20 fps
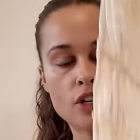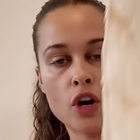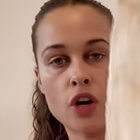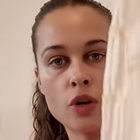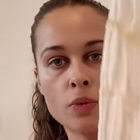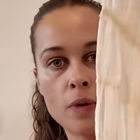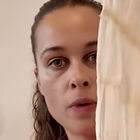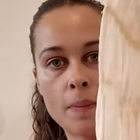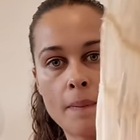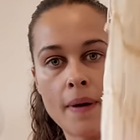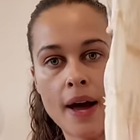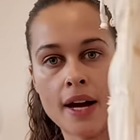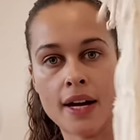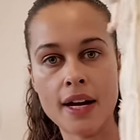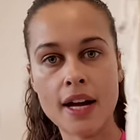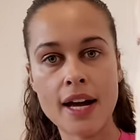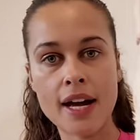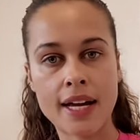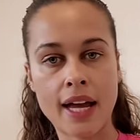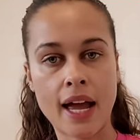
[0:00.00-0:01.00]
an open
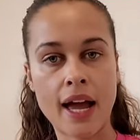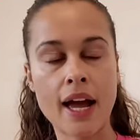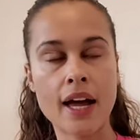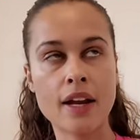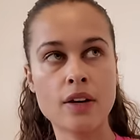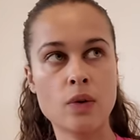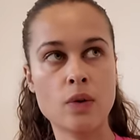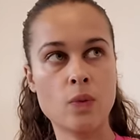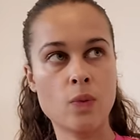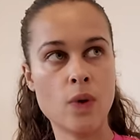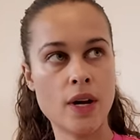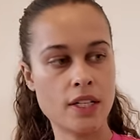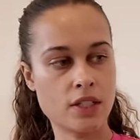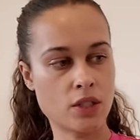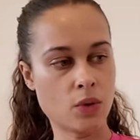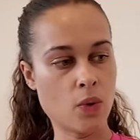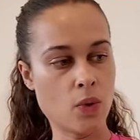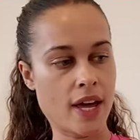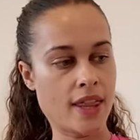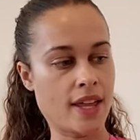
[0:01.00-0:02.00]
back. I cannot wait
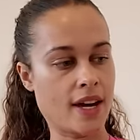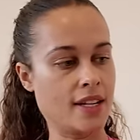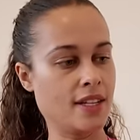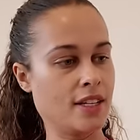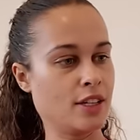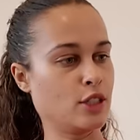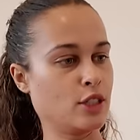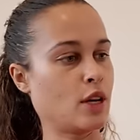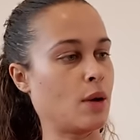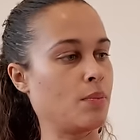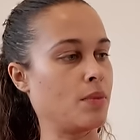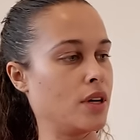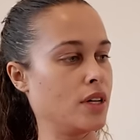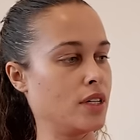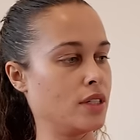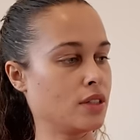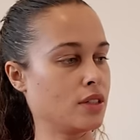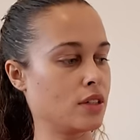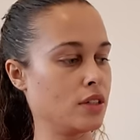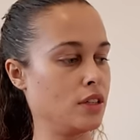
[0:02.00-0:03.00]
to wear that in the summer.
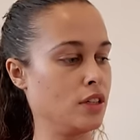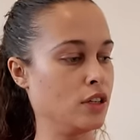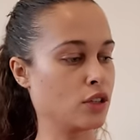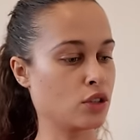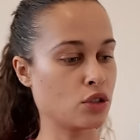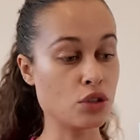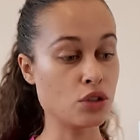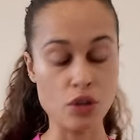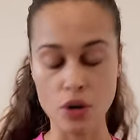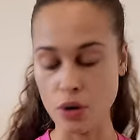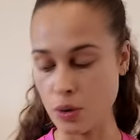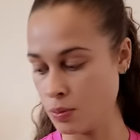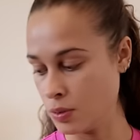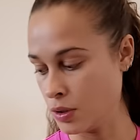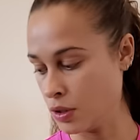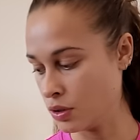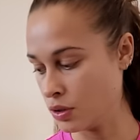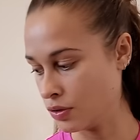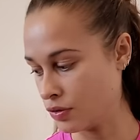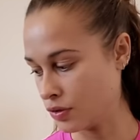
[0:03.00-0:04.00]
It's gonna look so
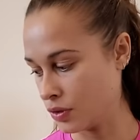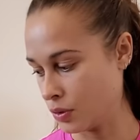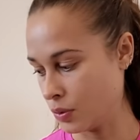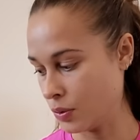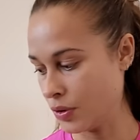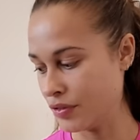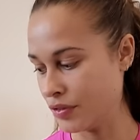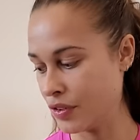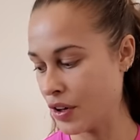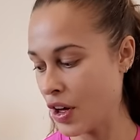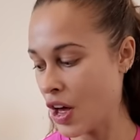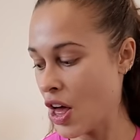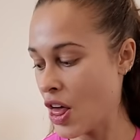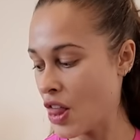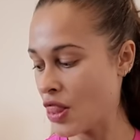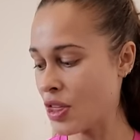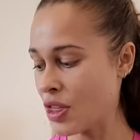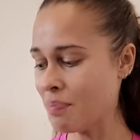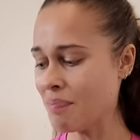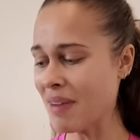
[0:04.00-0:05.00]
beautiful with
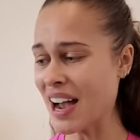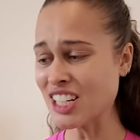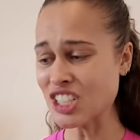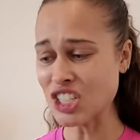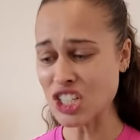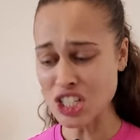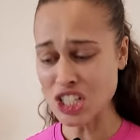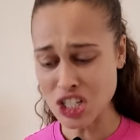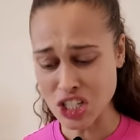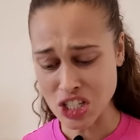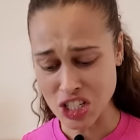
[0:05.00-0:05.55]
the matching